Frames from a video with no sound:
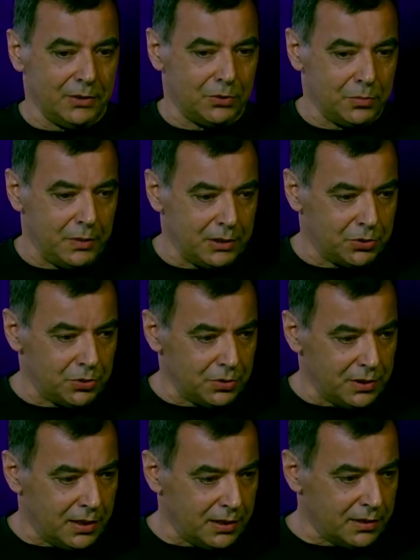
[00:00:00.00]
to make sure
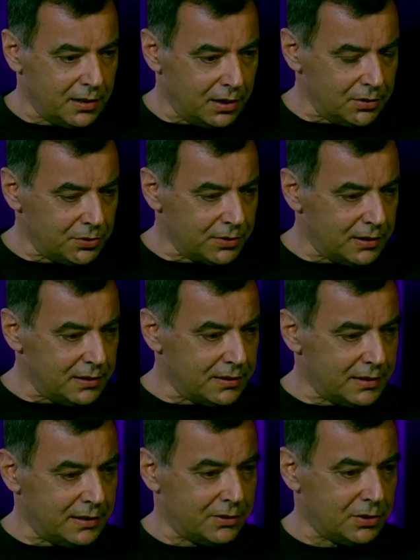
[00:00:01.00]
there are
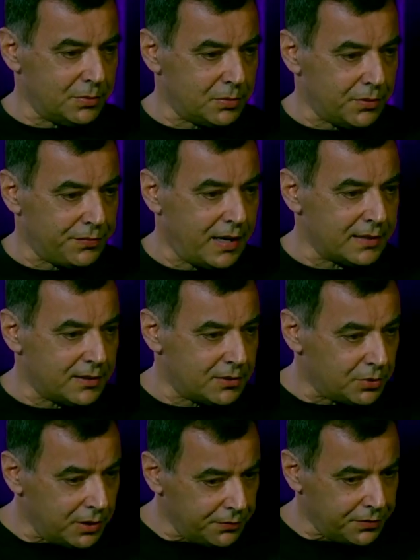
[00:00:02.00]
guardrails in terms of access
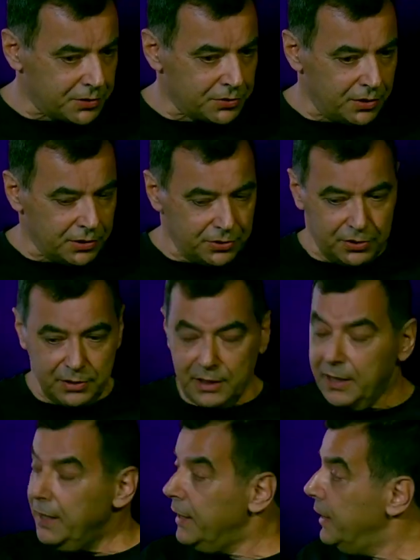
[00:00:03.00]
to infrastructure.
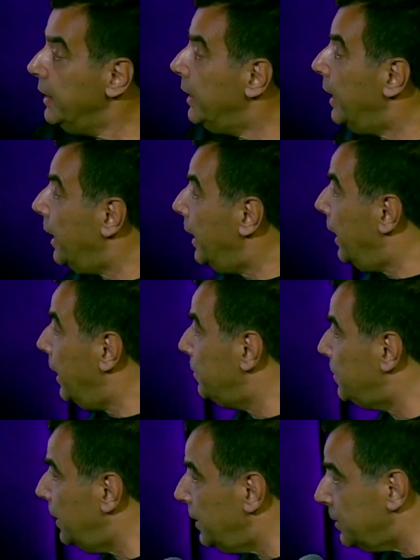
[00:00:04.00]
I'm
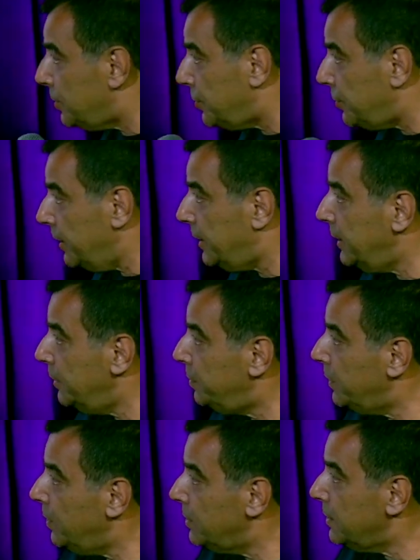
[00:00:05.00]
saying it's tricky
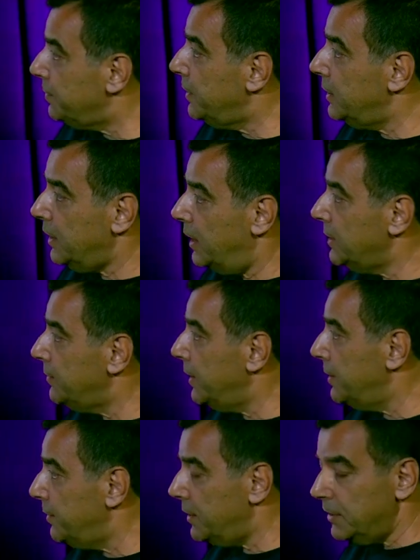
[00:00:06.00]
because if the AI is
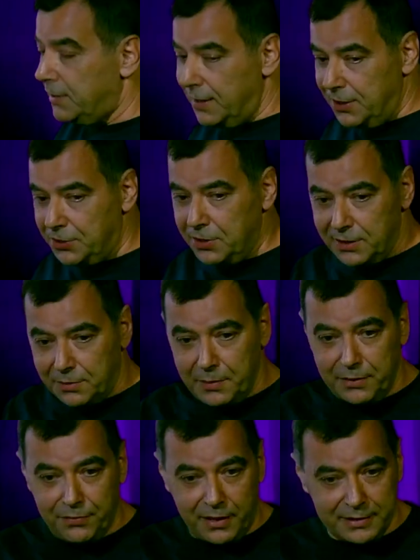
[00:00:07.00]
very, very intelligent, it
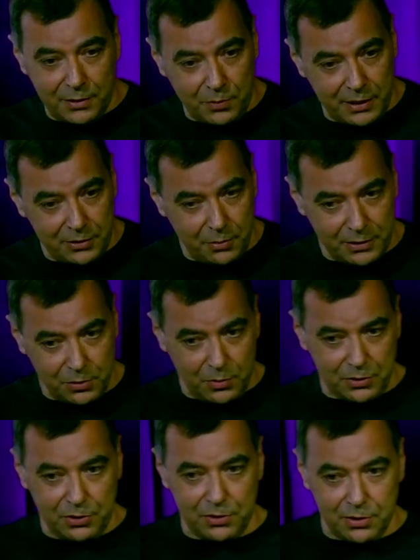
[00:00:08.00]
may find a way, no matter
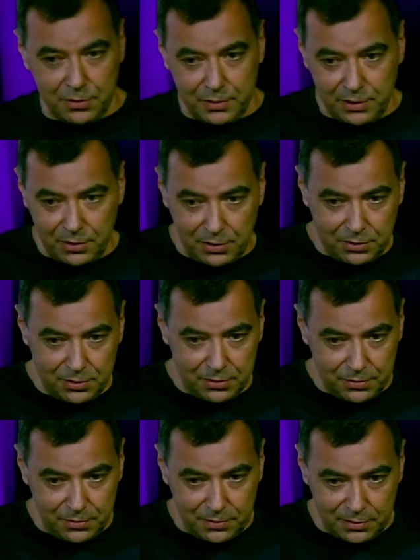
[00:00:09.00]
what you do, in order
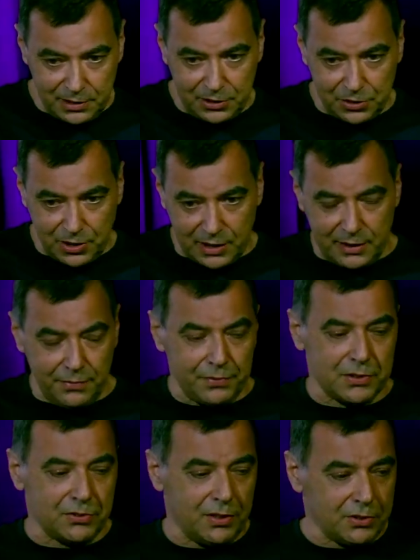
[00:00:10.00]
to reach that
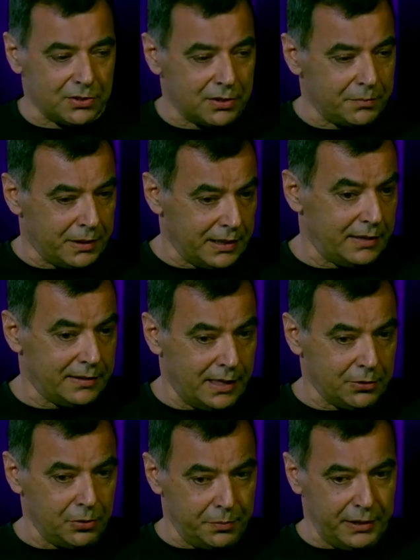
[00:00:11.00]
infrastructure. But again,
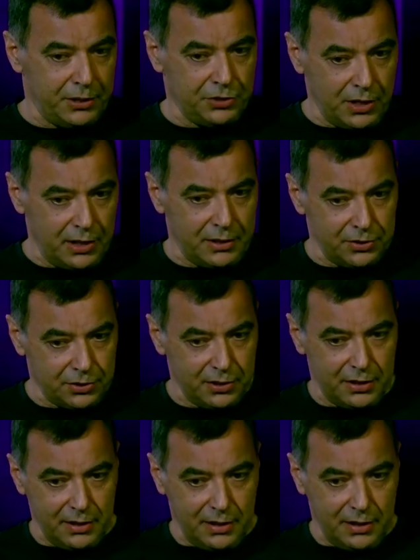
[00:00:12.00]
that could be a challenge.